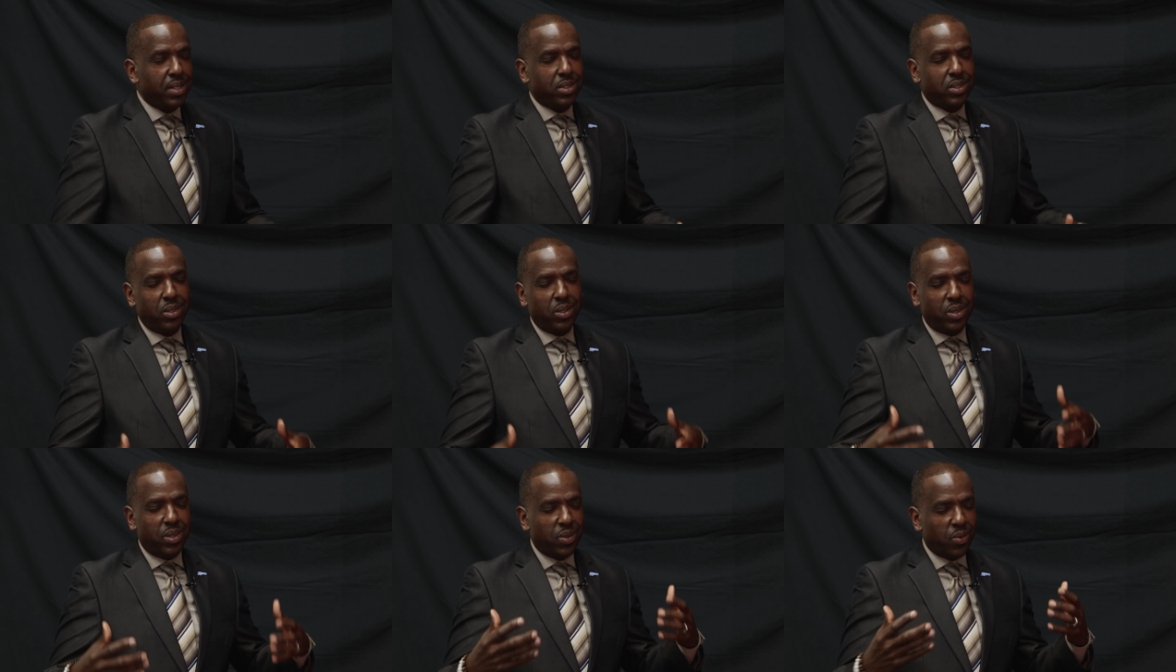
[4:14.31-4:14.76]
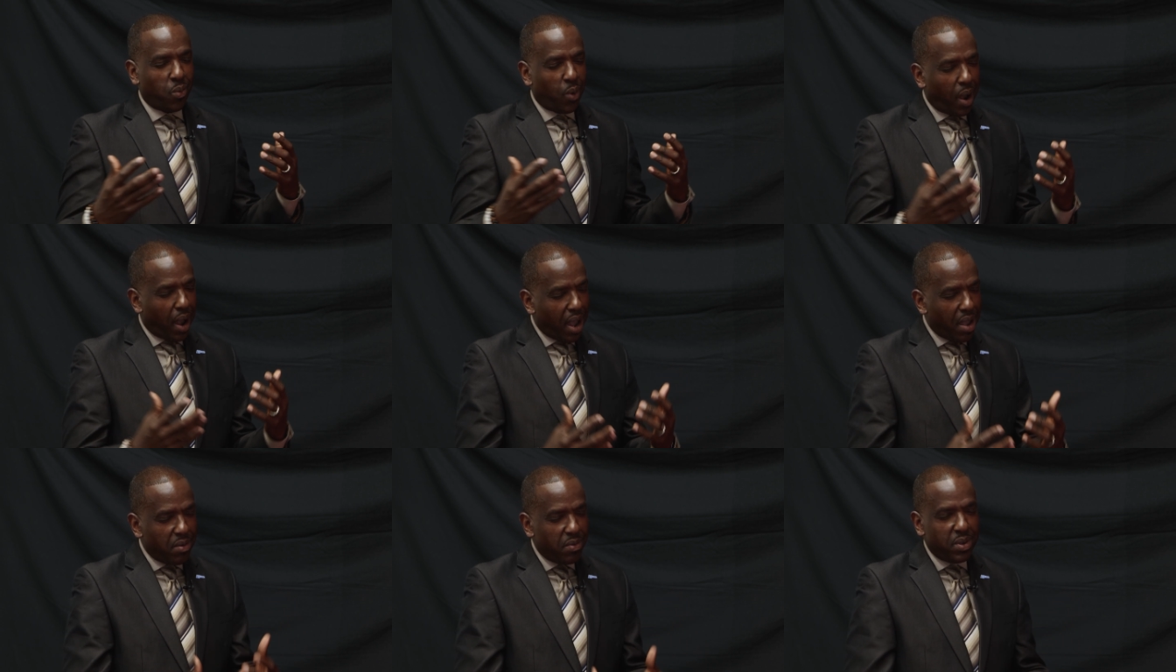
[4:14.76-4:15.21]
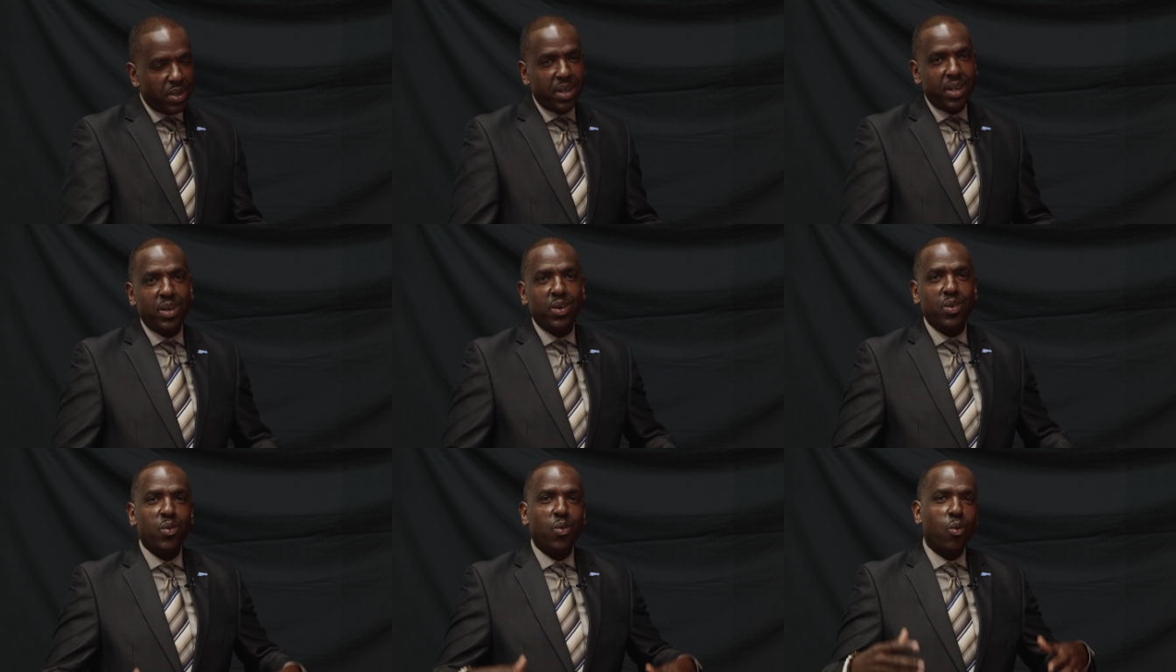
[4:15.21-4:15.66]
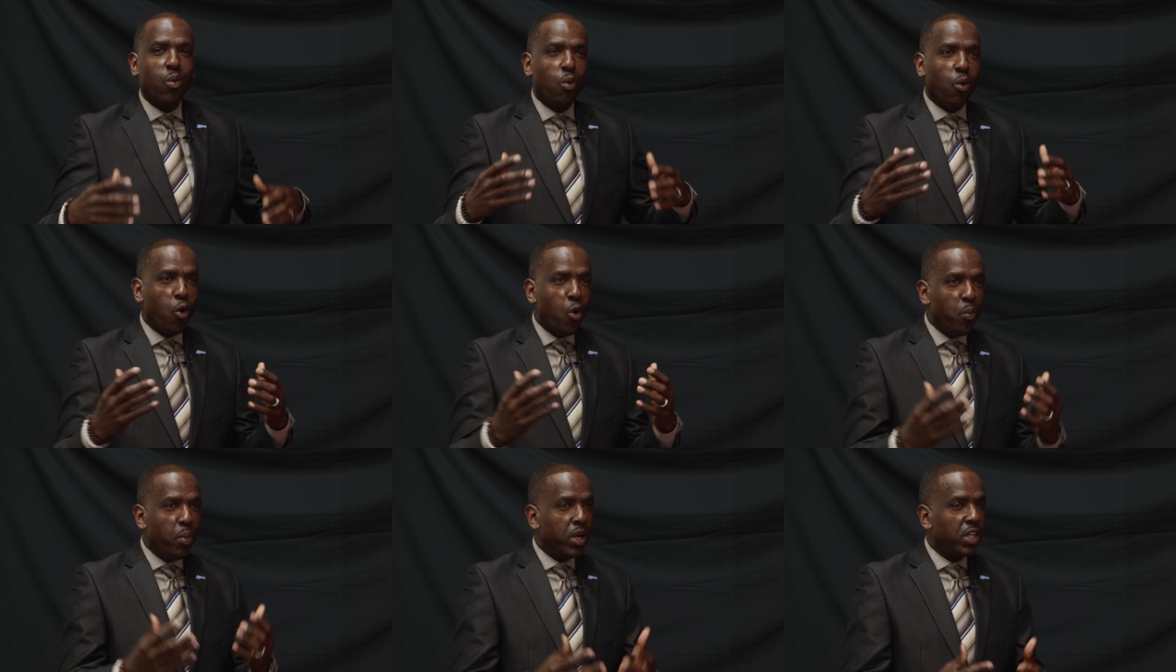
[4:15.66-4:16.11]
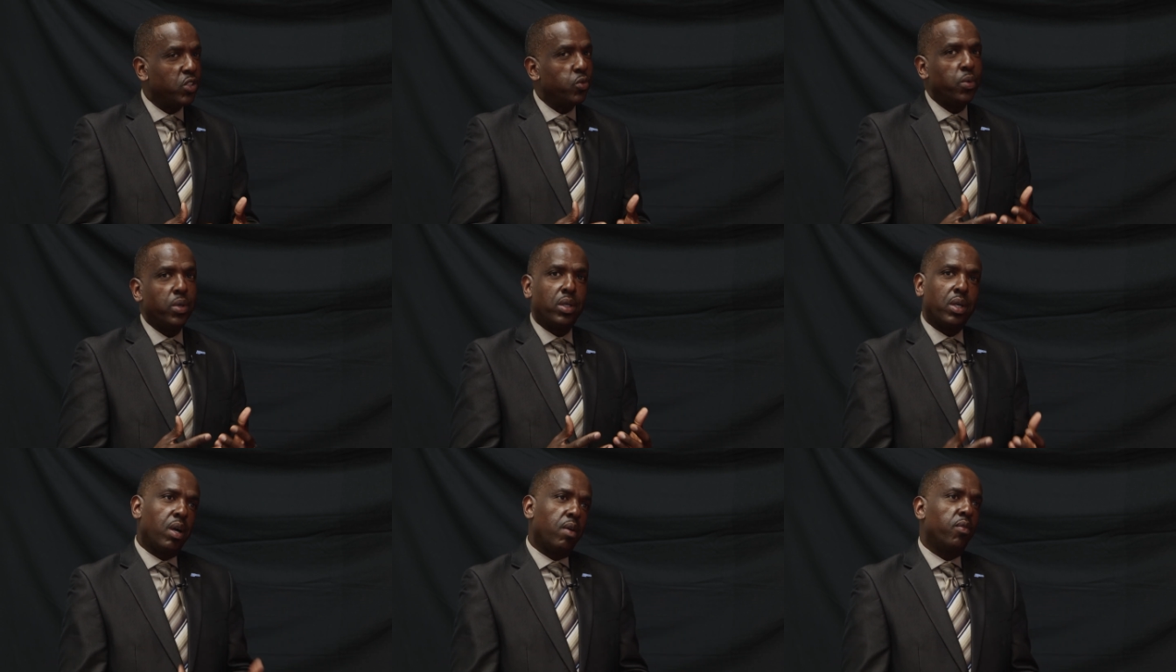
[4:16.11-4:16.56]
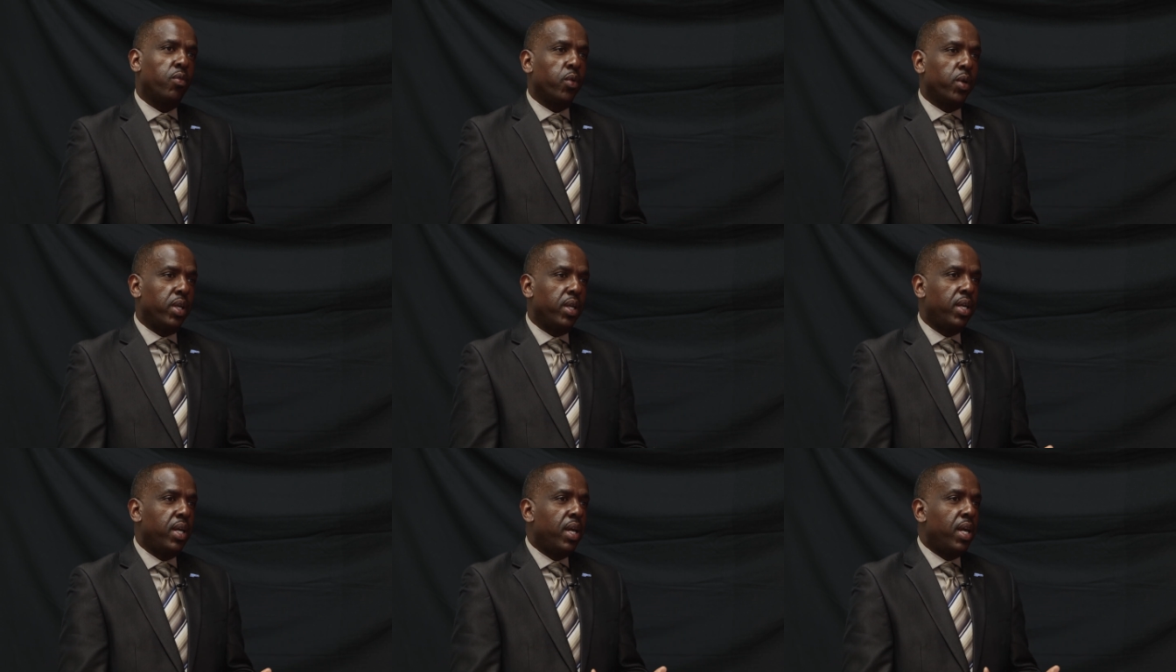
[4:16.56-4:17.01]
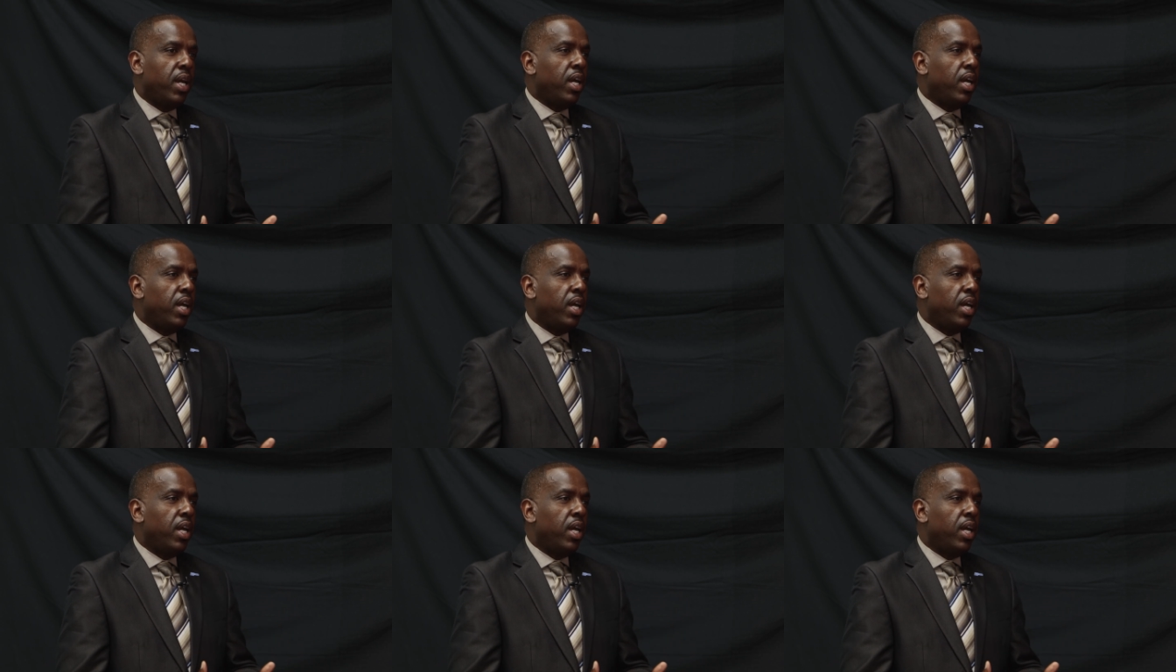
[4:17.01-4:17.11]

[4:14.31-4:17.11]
to thriving, robust recovery